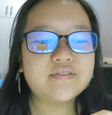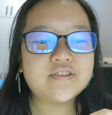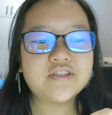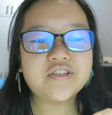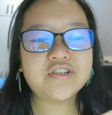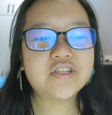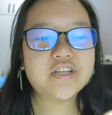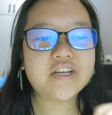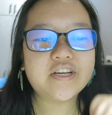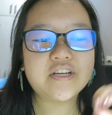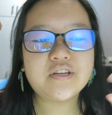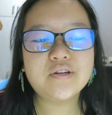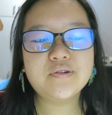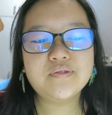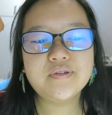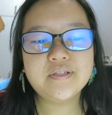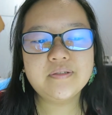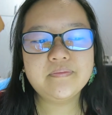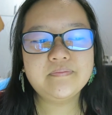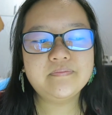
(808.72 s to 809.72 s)
just like, you
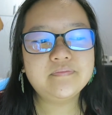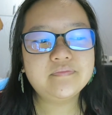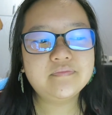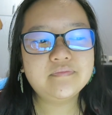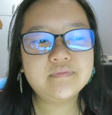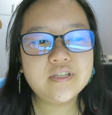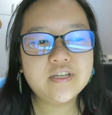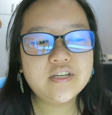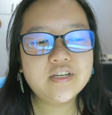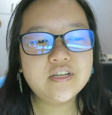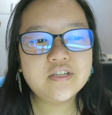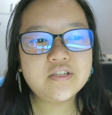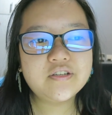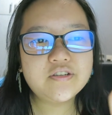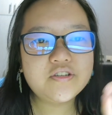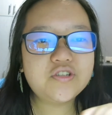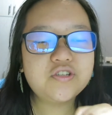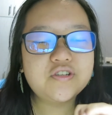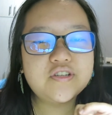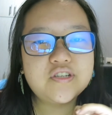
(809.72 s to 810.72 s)
know what?
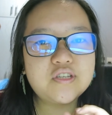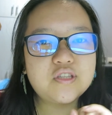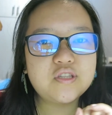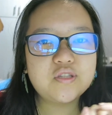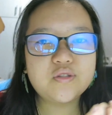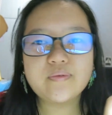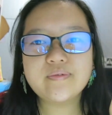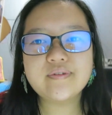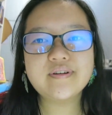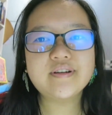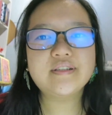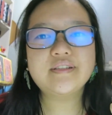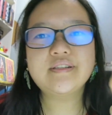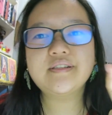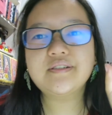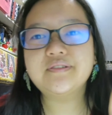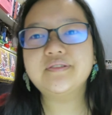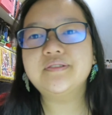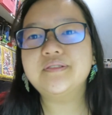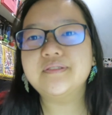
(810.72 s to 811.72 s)
Let's just throw in a
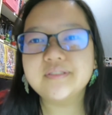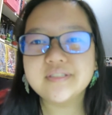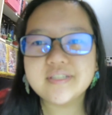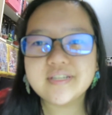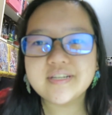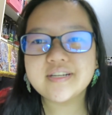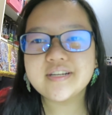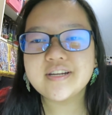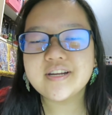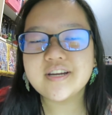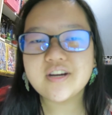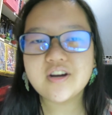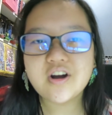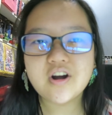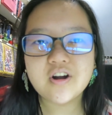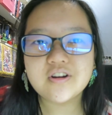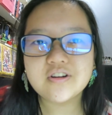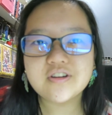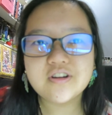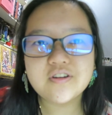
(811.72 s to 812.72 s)
little
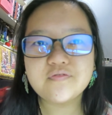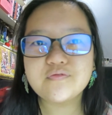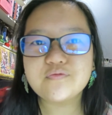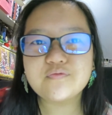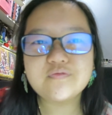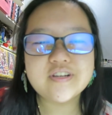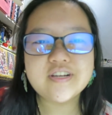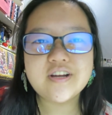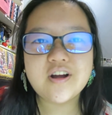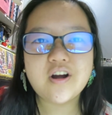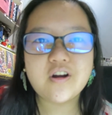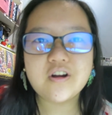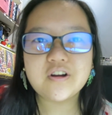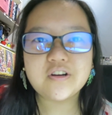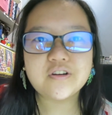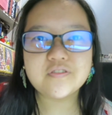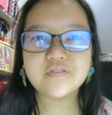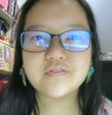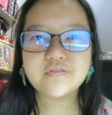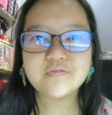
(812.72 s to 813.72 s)
arc
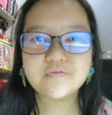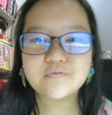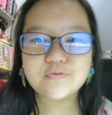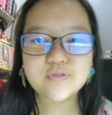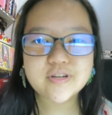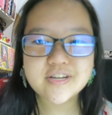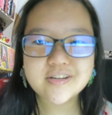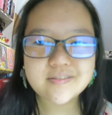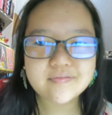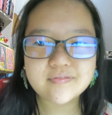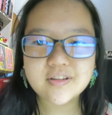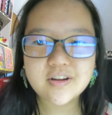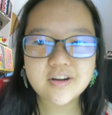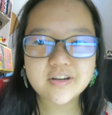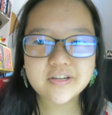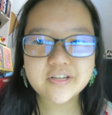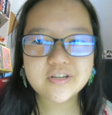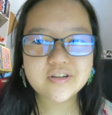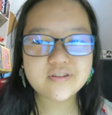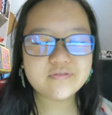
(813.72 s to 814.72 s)
reading
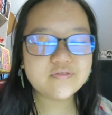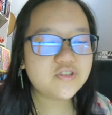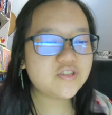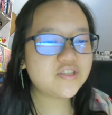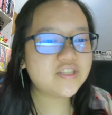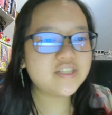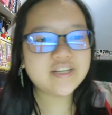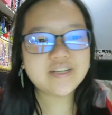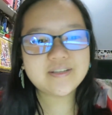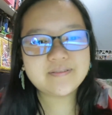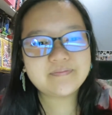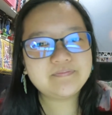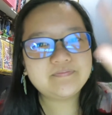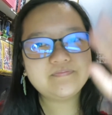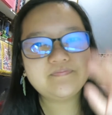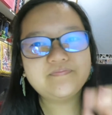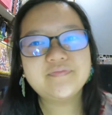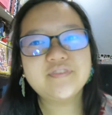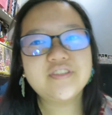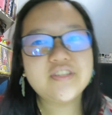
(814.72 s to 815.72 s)
vlog. You know, I was just like,
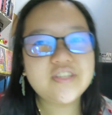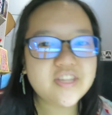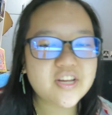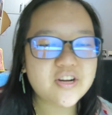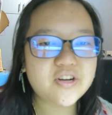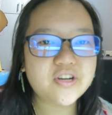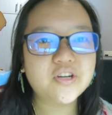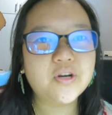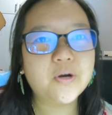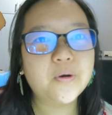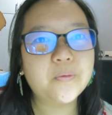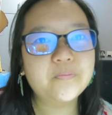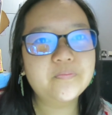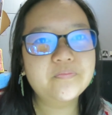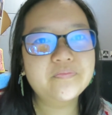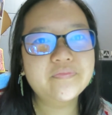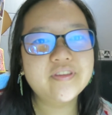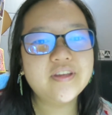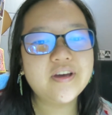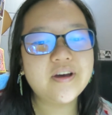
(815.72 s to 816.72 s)
there you go.
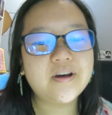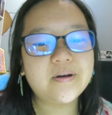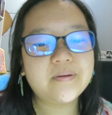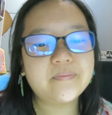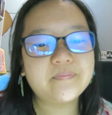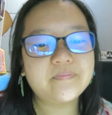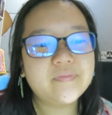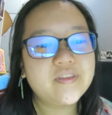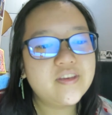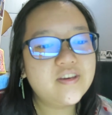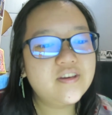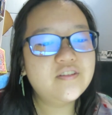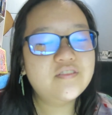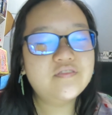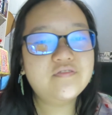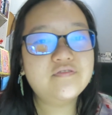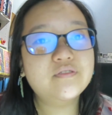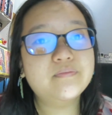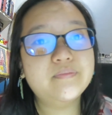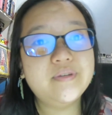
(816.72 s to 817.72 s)

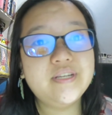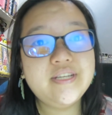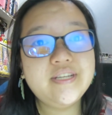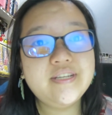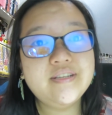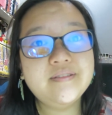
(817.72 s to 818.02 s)
For me,